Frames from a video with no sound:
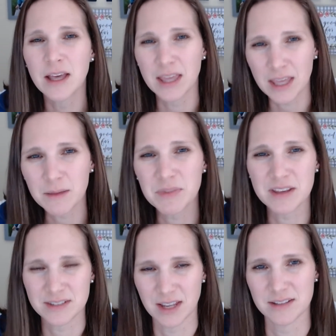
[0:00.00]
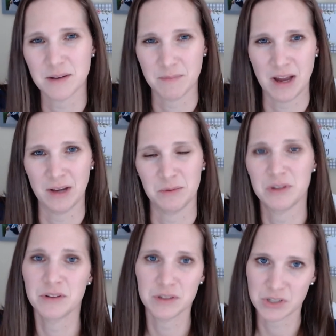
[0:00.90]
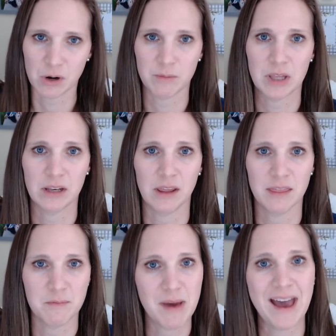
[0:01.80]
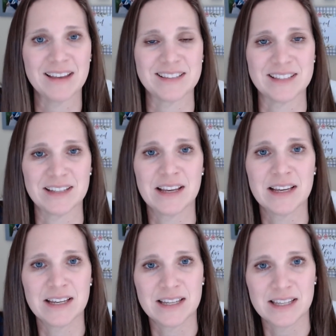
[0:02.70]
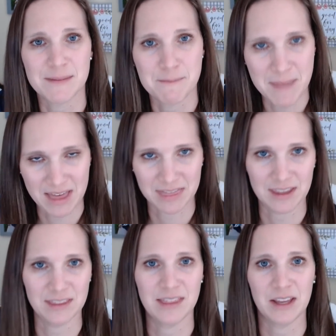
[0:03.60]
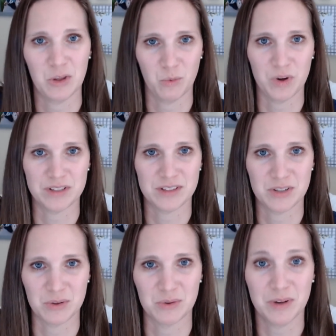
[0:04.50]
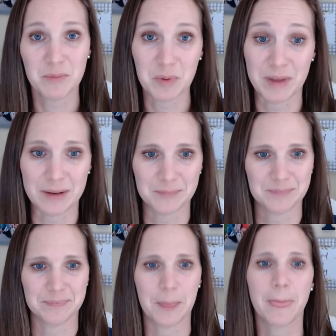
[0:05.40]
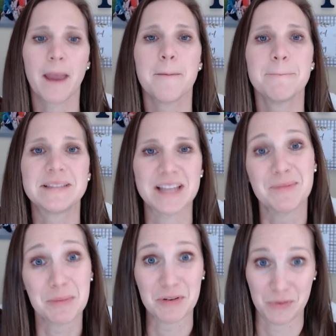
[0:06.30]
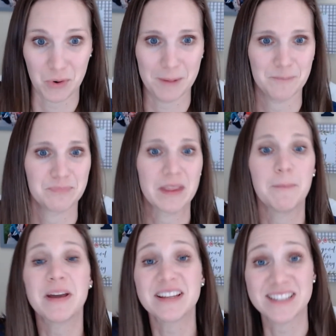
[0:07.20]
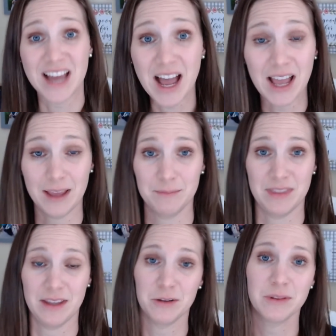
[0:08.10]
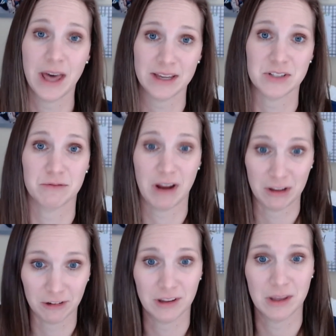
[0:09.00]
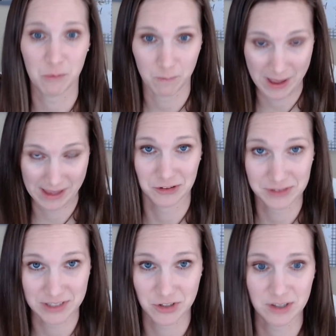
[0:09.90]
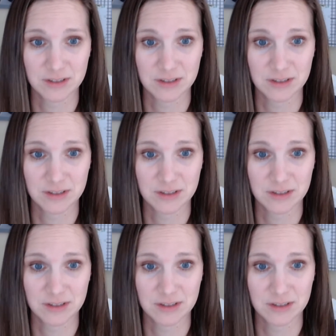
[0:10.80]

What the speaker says: Keep these things in mind when you determine the best method that you want to implement. Step number 4, pick a time that you'd like to regularly handle dishes.